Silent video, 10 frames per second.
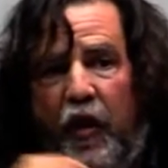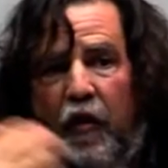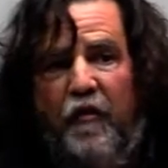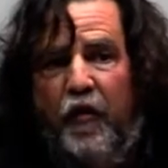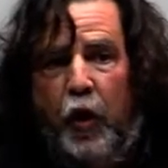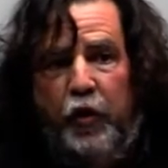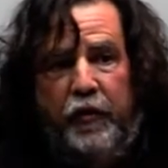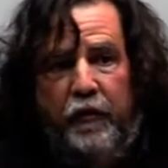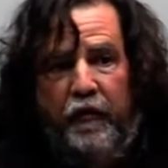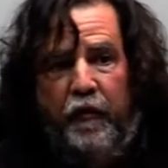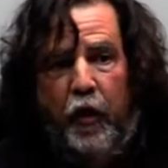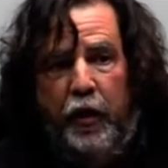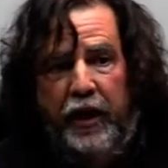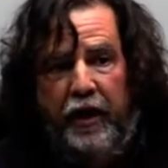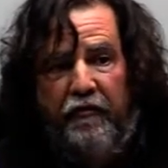don't vote
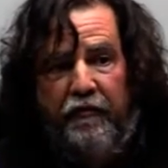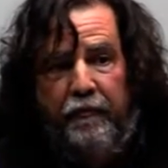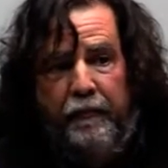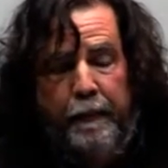for the